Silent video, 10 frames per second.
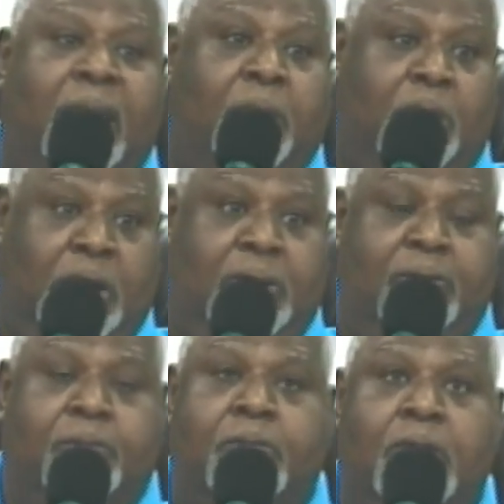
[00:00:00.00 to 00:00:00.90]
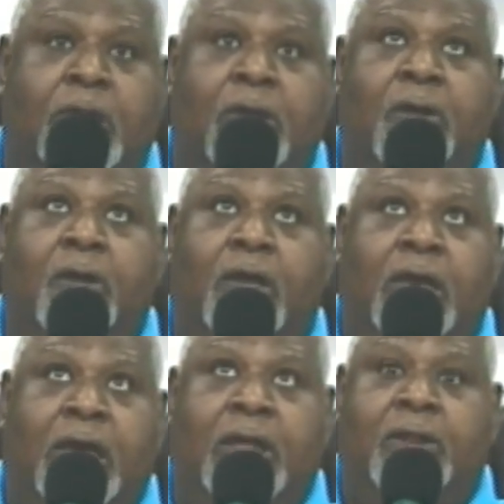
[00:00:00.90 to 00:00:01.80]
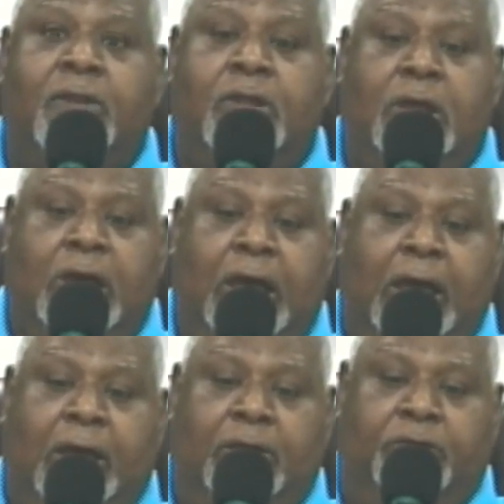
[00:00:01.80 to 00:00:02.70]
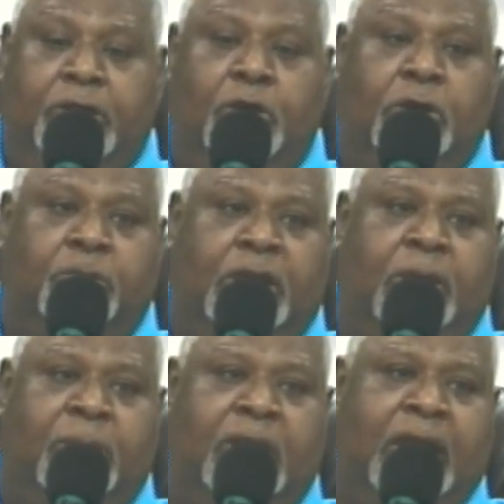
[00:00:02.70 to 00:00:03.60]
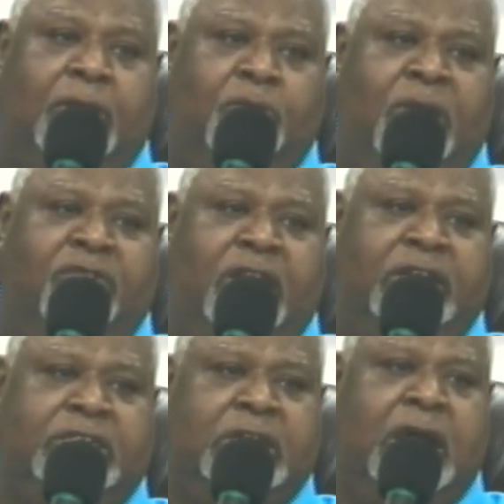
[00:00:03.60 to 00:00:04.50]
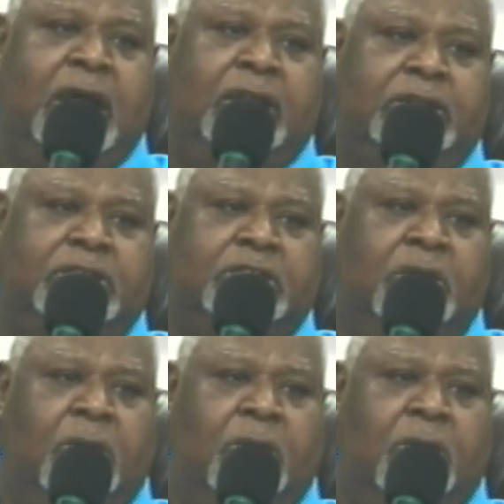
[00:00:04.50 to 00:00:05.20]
one, and I the Lord would give me like revelation knowledge, so